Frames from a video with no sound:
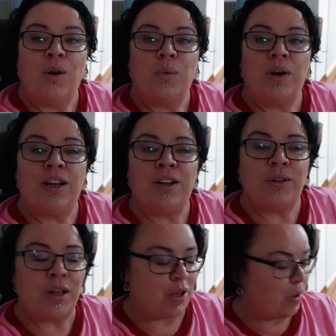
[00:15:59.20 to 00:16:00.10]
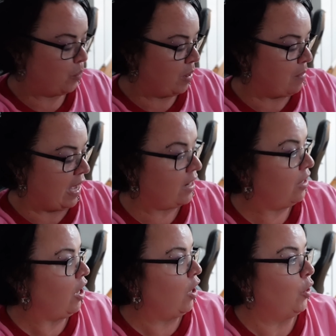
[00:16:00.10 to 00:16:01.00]
Well, we made it
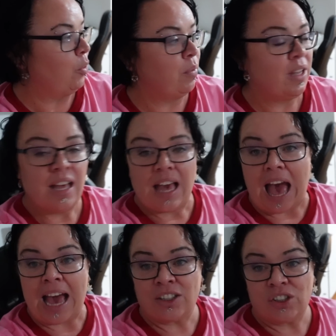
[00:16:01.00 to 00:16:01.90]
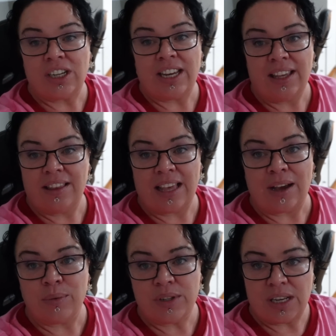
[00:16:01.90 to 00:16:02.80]
home. Actually,
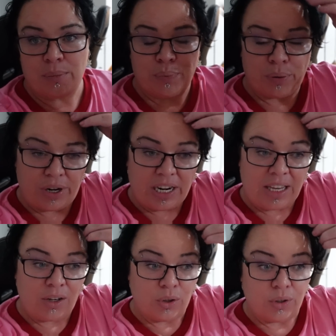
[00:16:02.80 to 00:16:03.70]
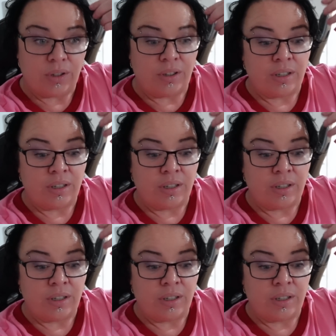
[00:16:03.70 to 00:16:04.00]
that was a pretty good